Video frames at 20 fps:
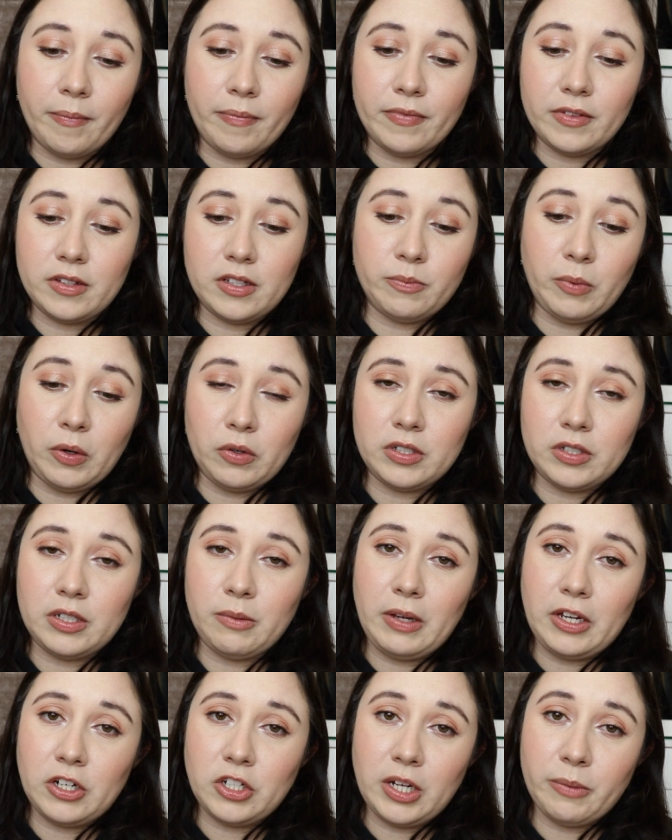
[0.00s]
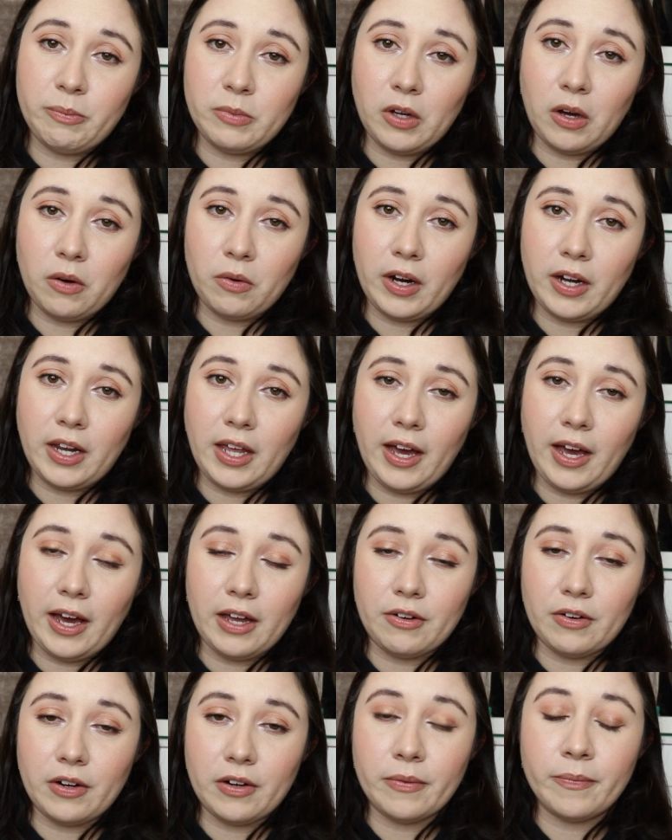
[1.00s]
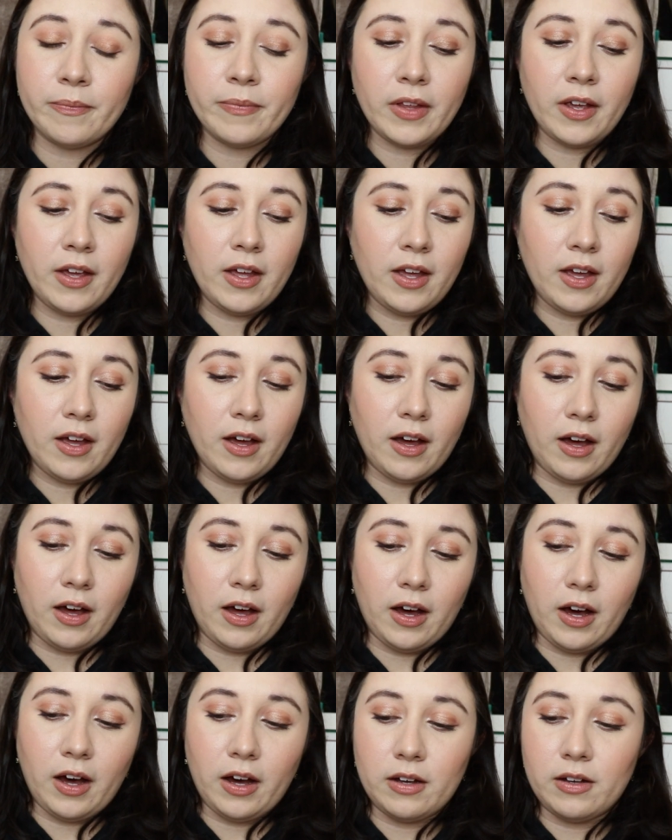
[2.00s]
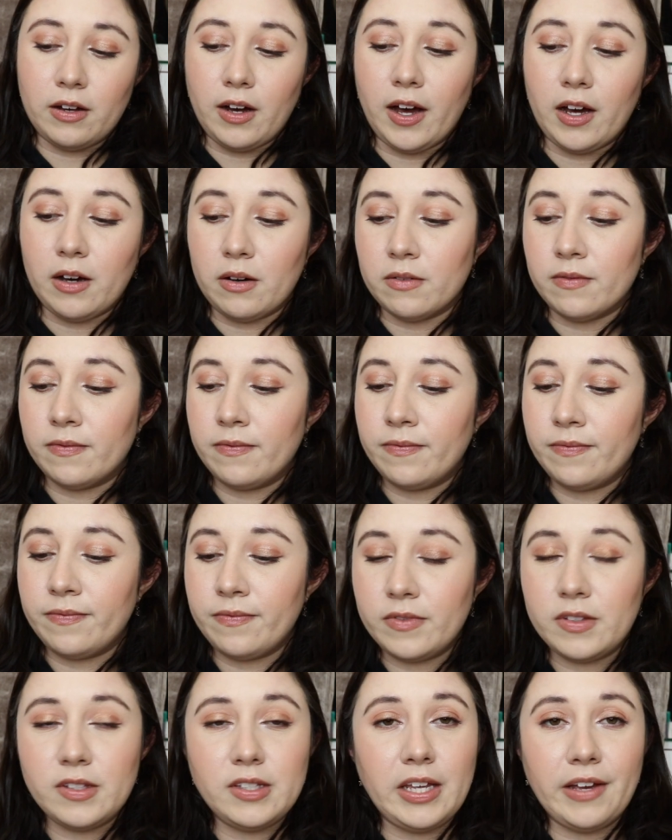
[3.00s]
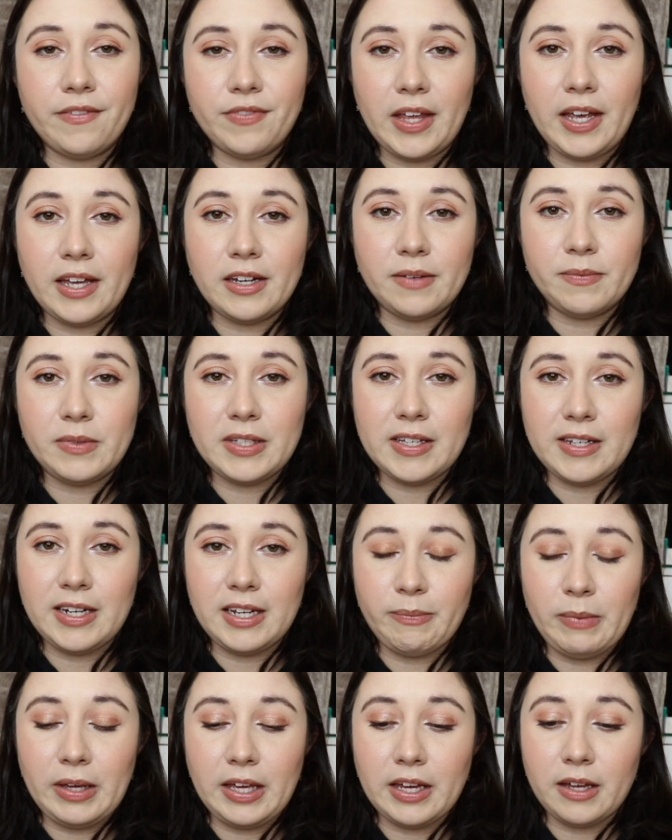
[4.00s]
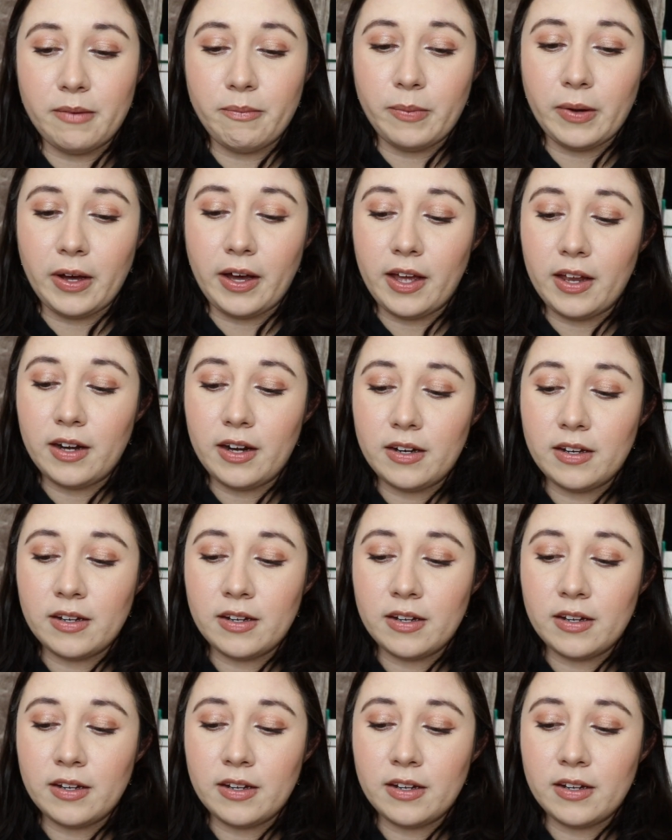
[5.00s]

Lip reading: It's supposed to be shipped already. I don't know. I'll see if they end up sending me it, but